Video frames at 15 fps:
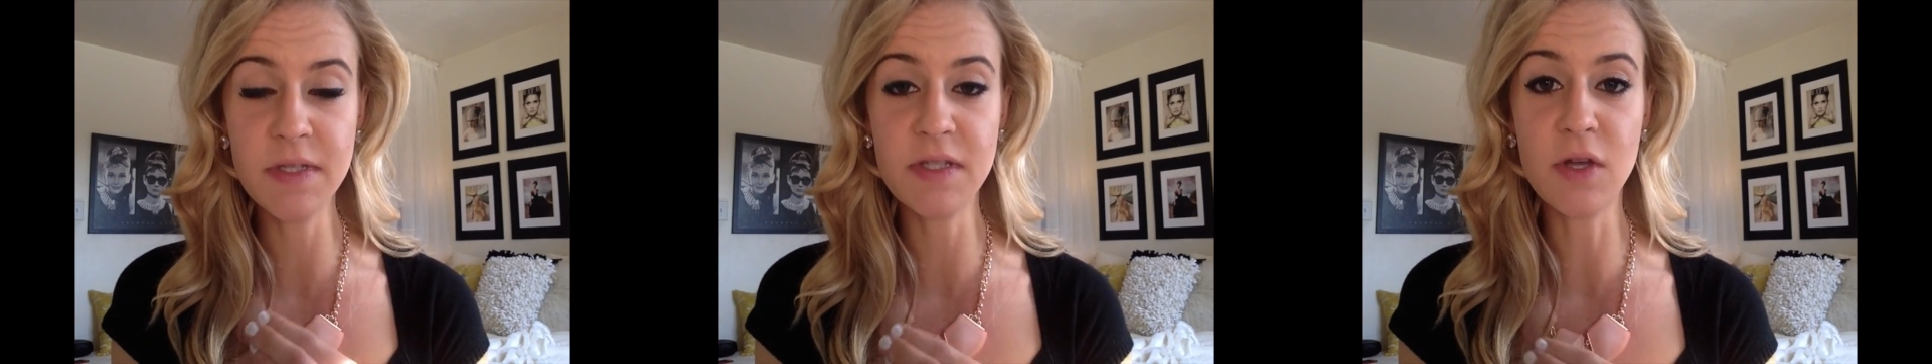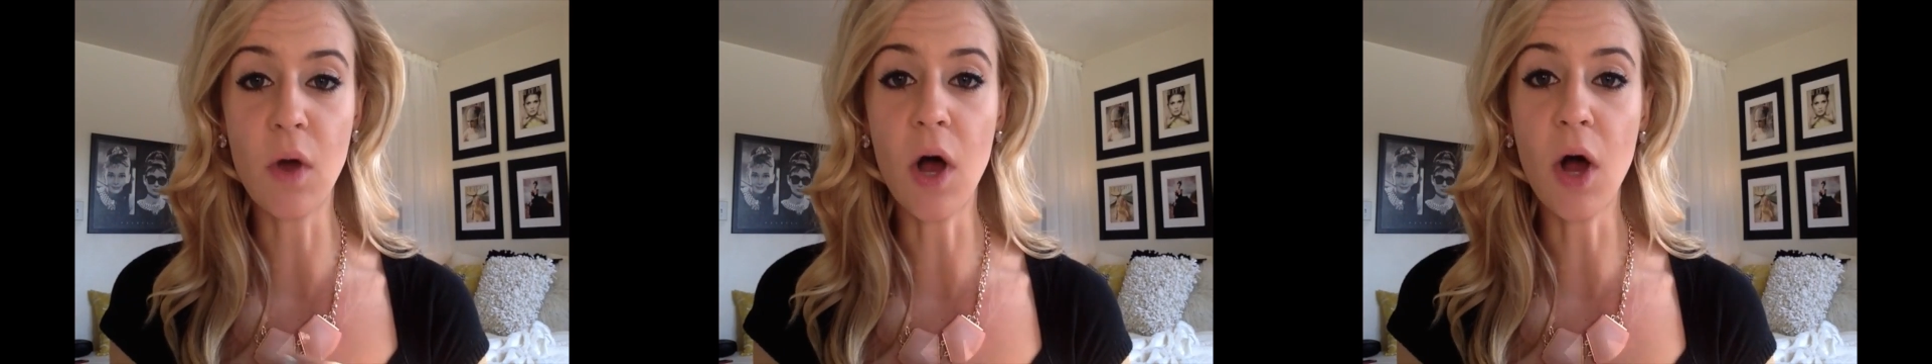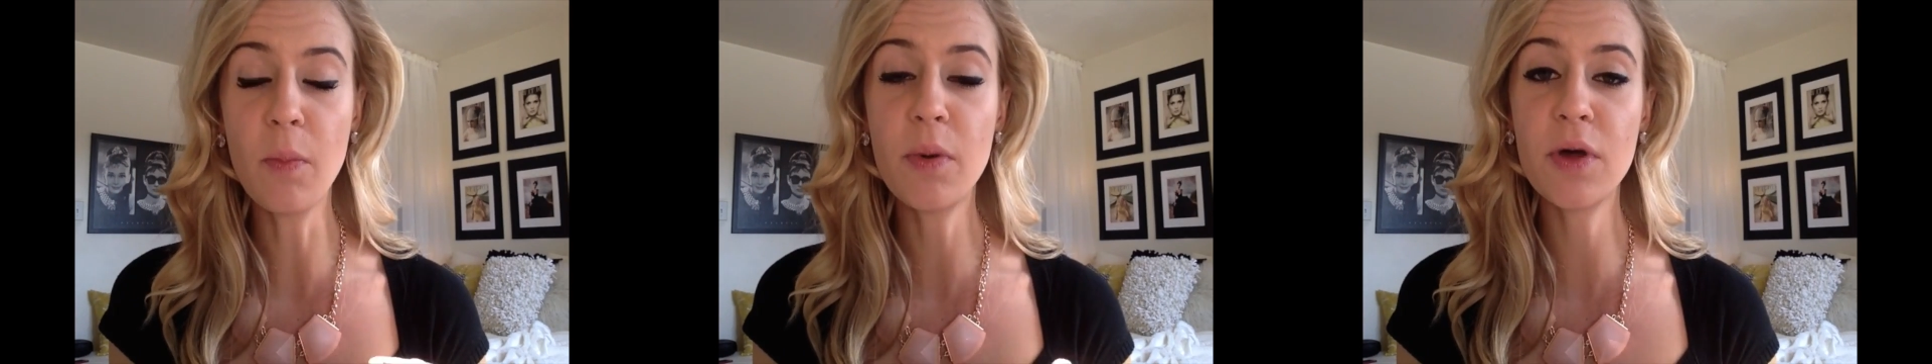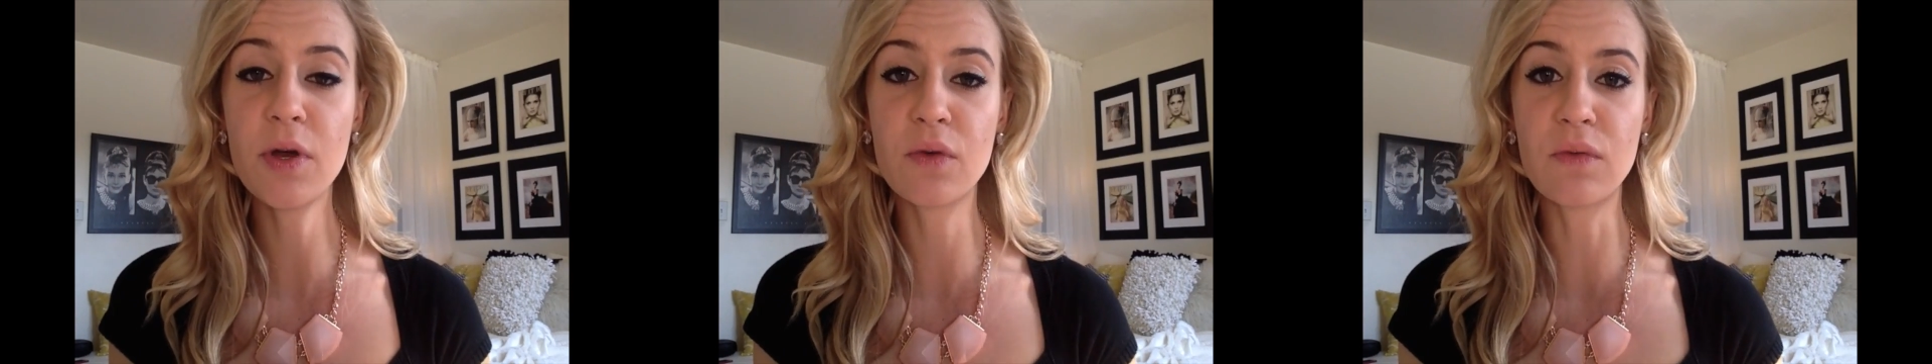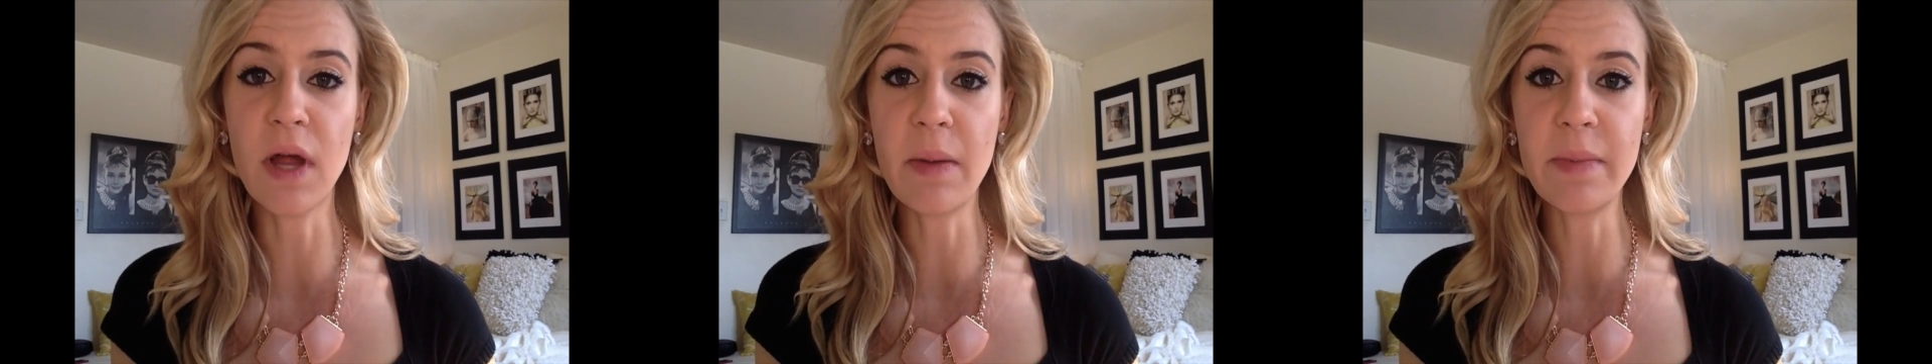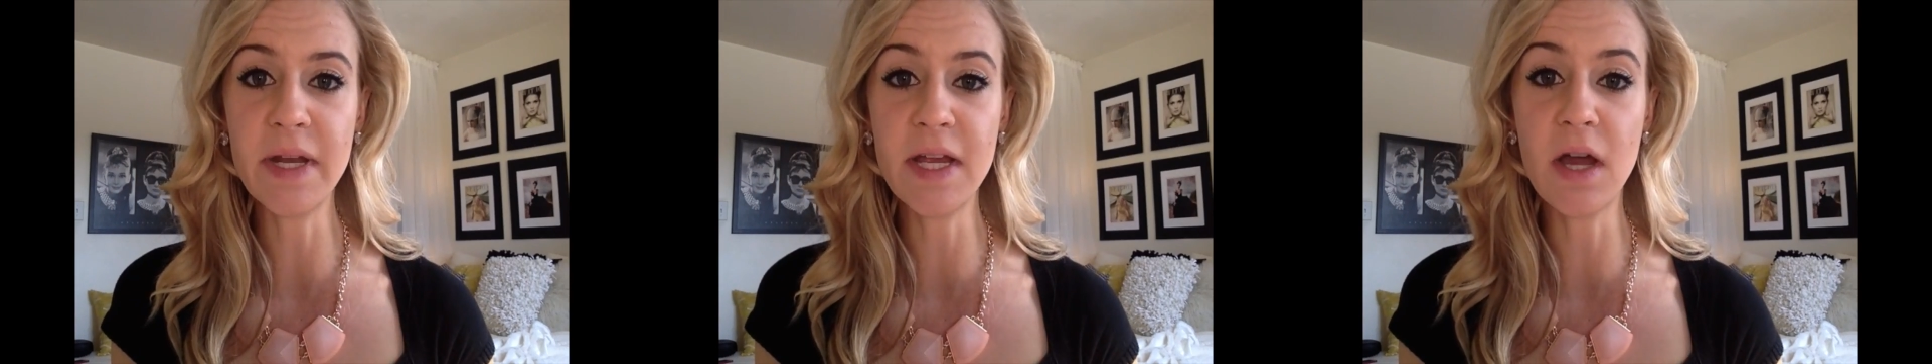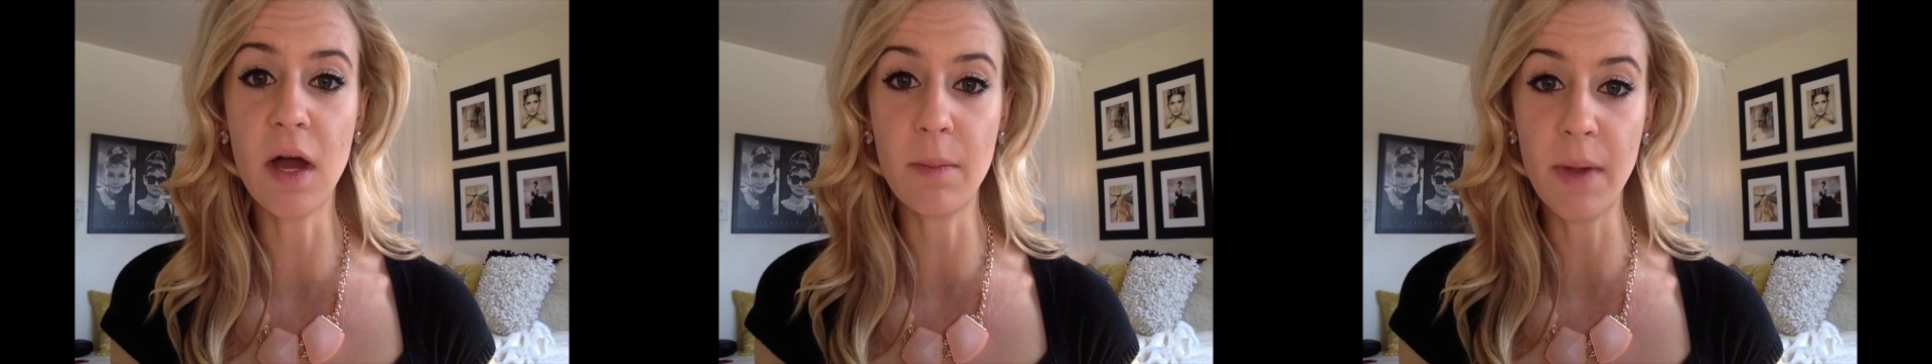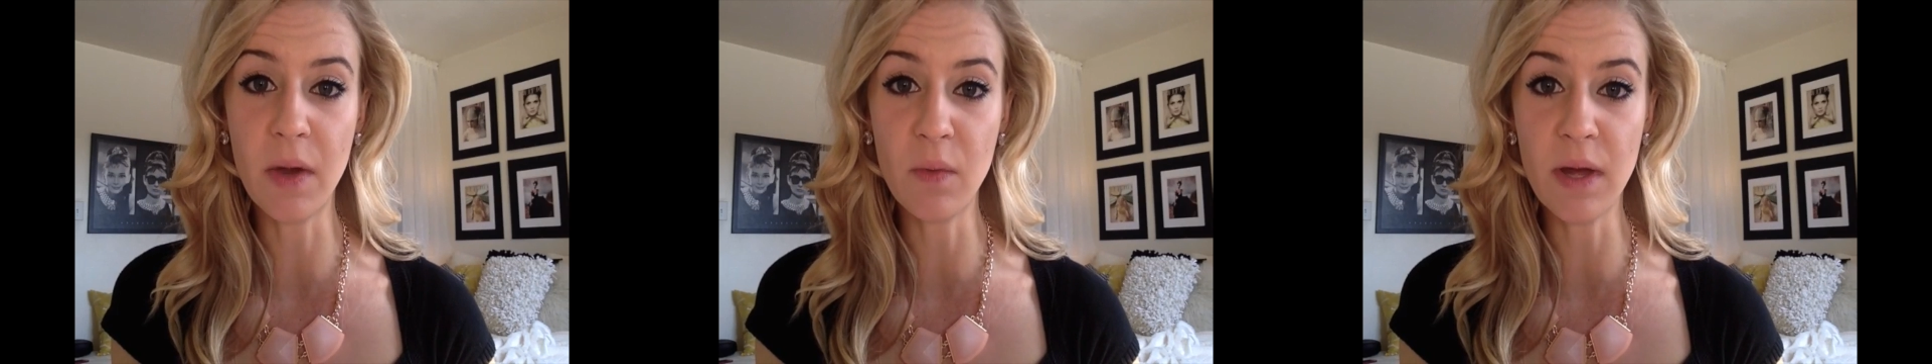So I'll put a remedy
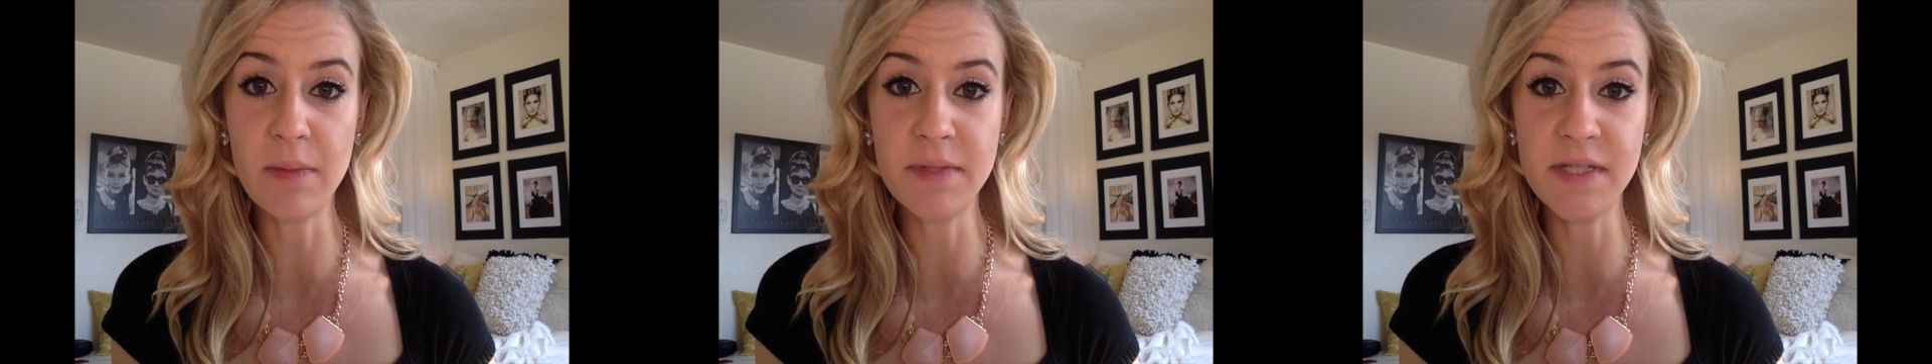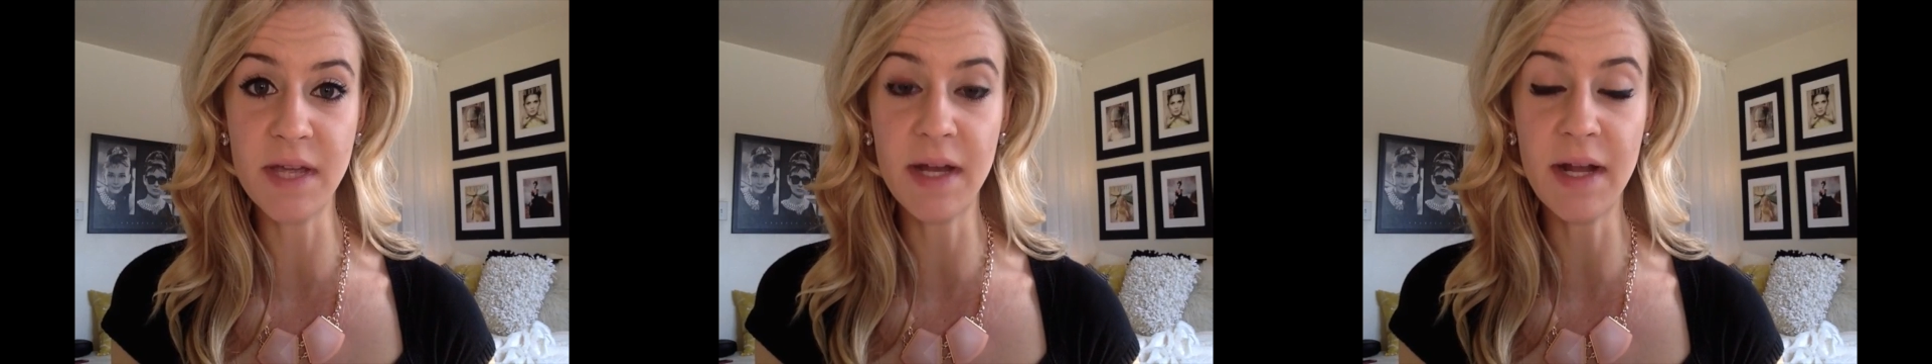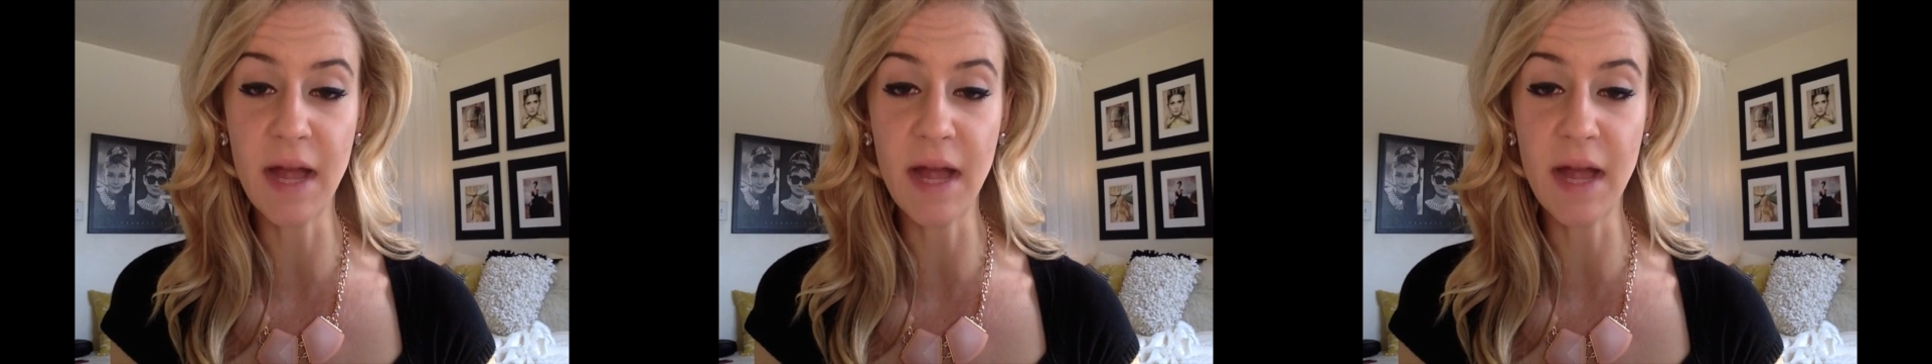on my website,